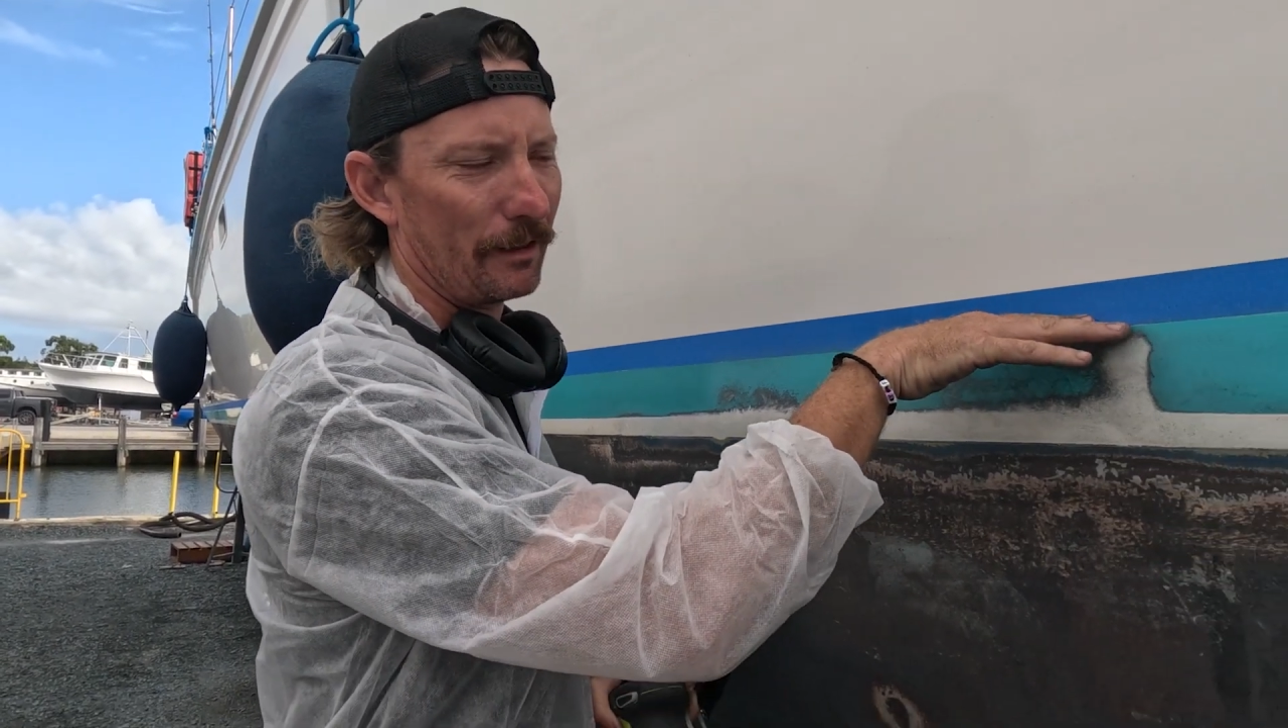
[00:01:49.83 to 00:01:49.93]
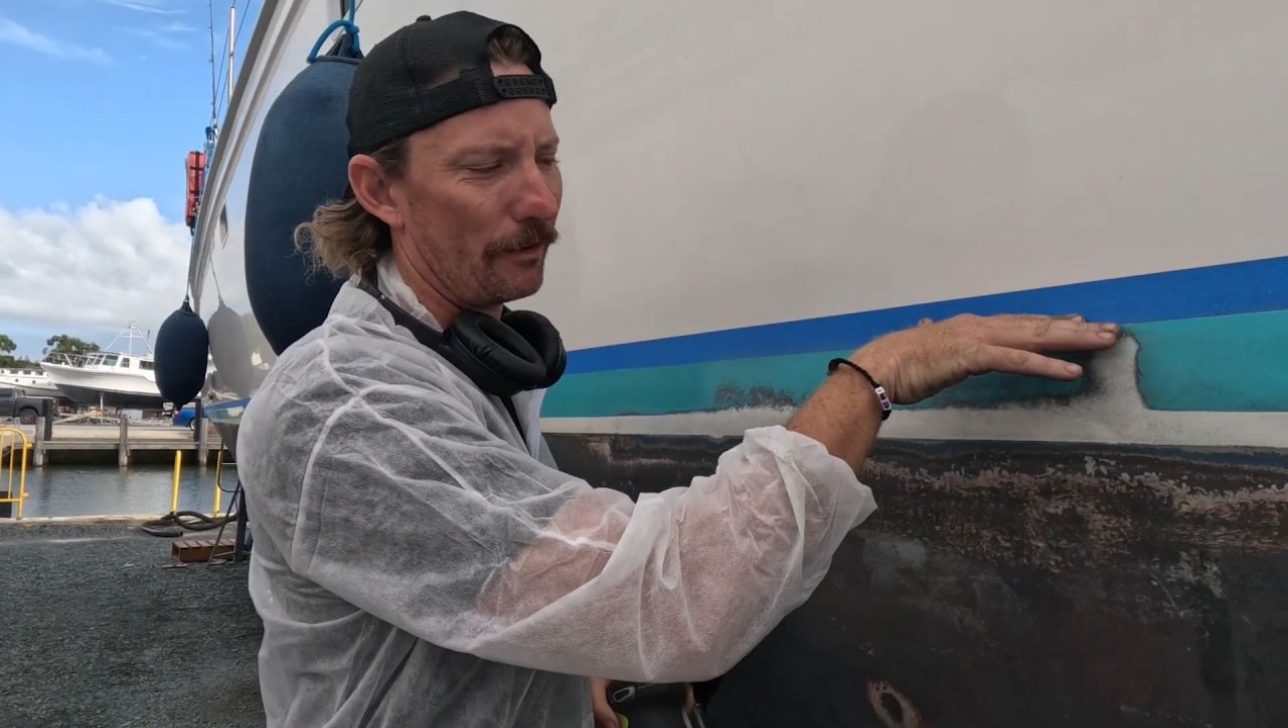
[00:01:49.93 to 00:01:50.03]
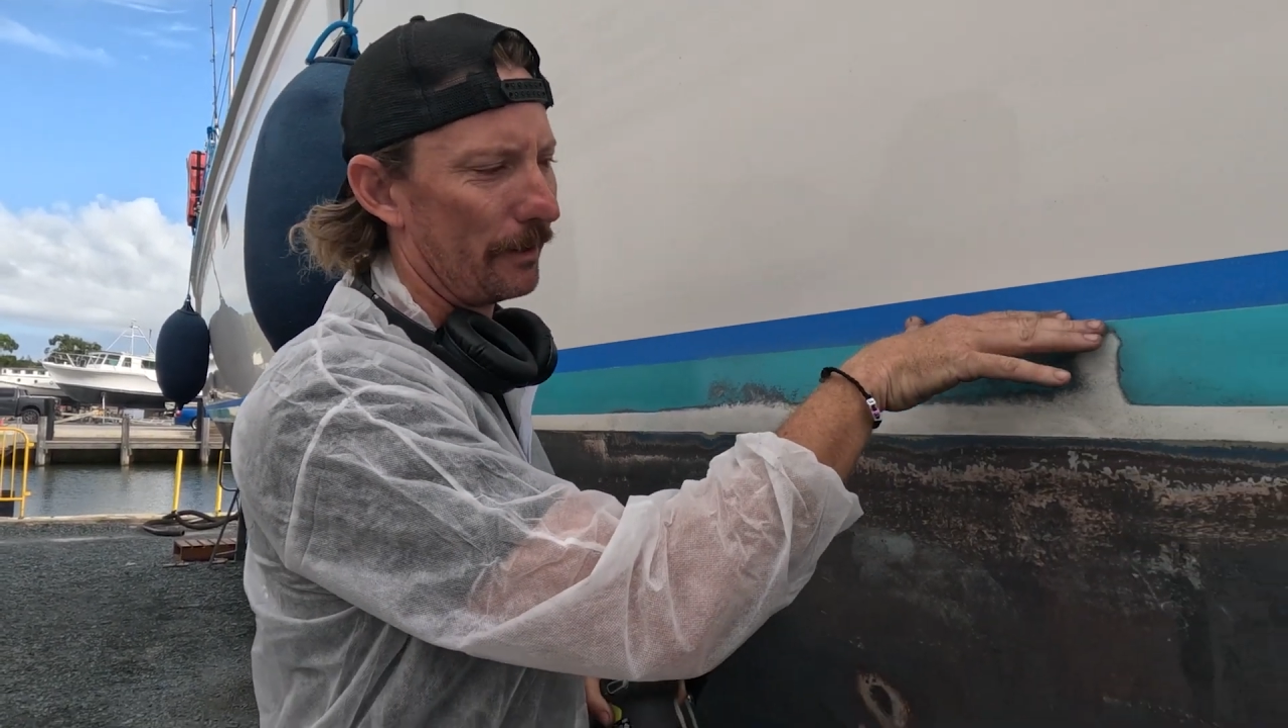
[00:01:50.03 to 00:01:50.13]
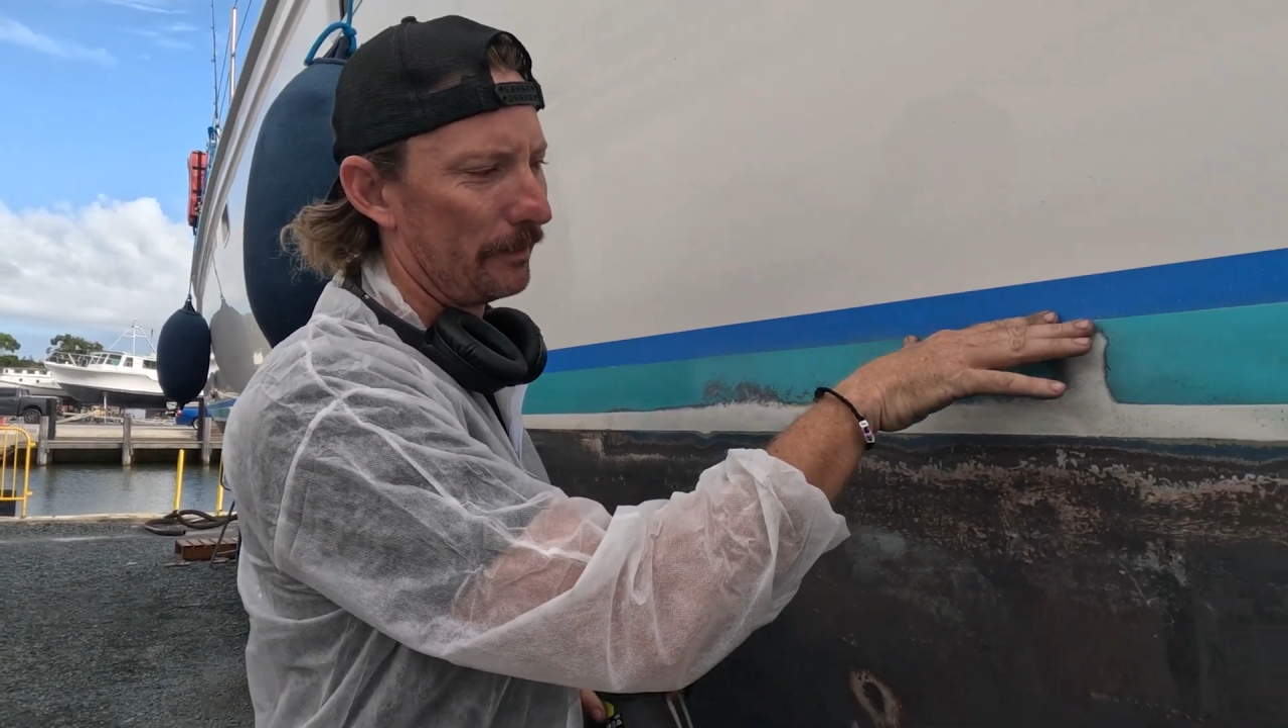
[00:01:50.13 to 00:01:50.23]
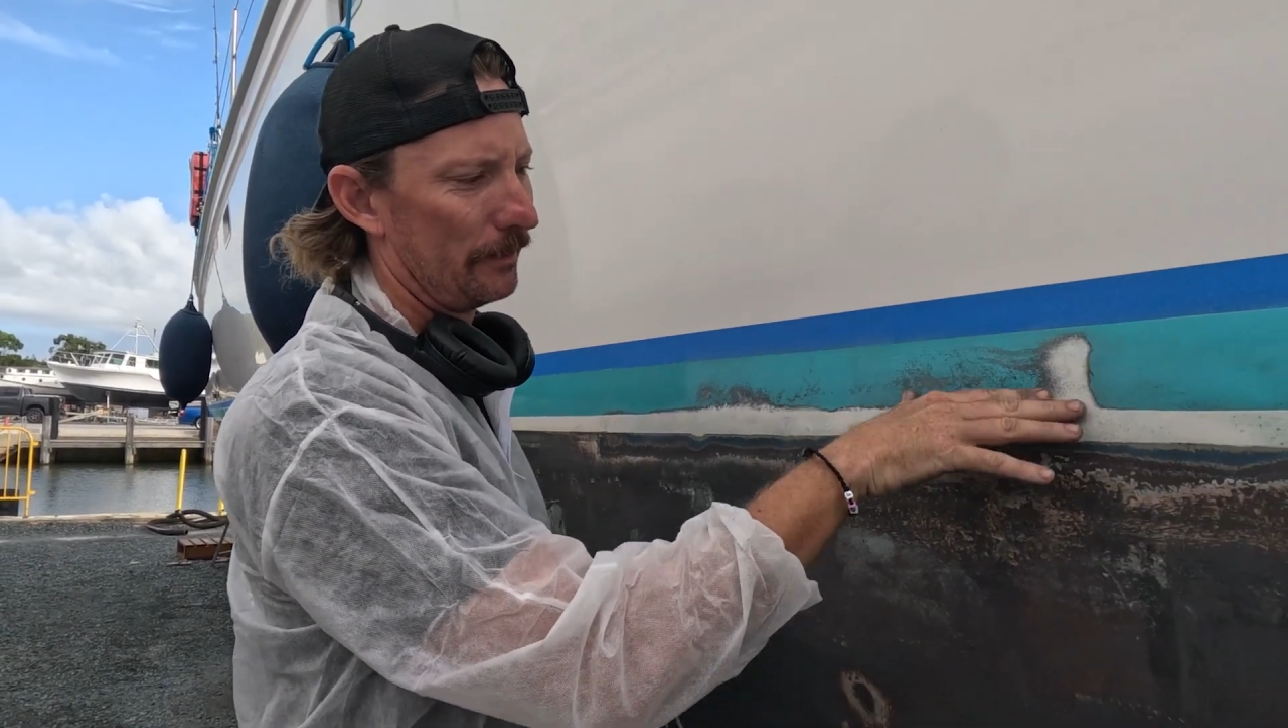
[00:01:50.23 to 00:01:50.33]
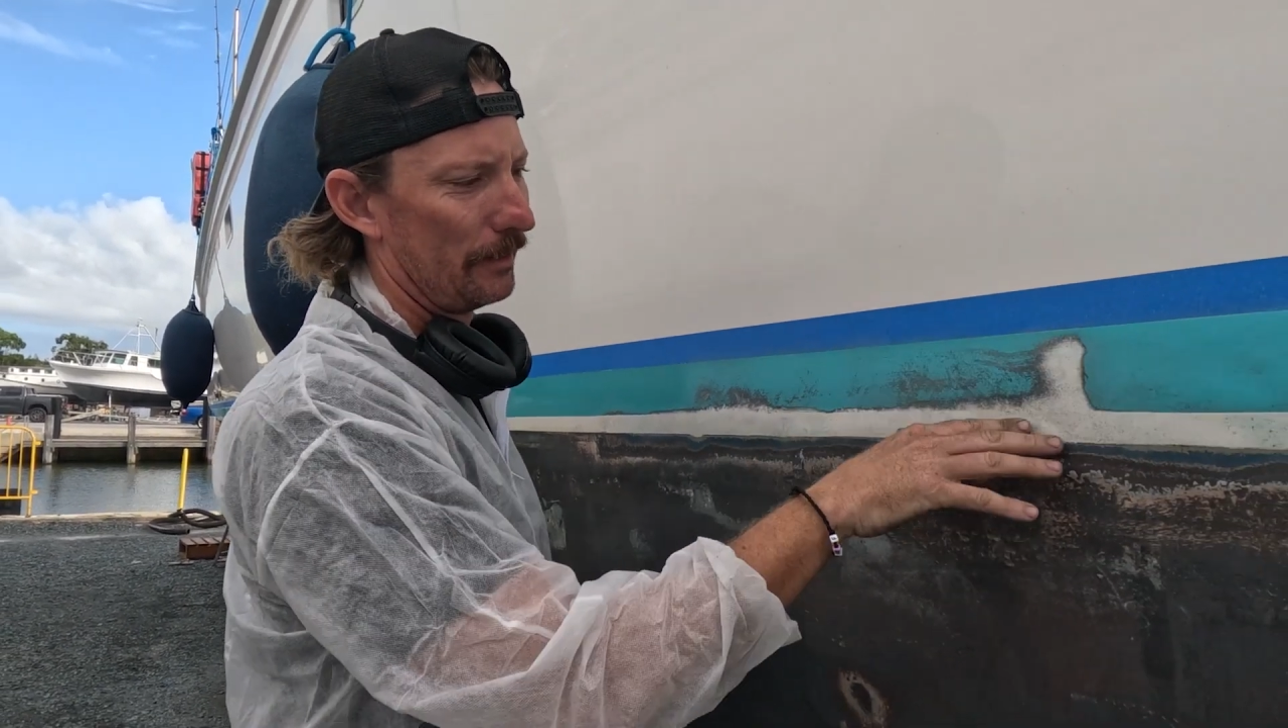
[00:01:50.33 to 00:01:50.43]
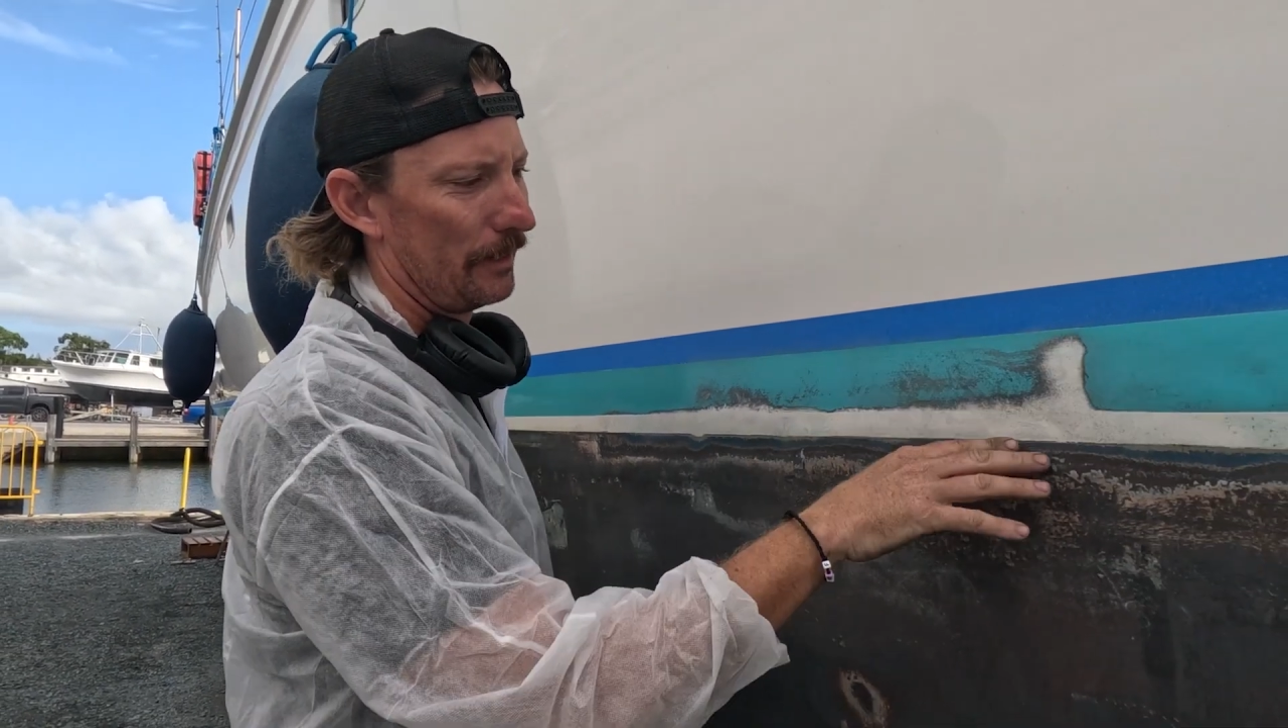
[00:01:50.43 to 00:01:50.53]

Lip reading: line,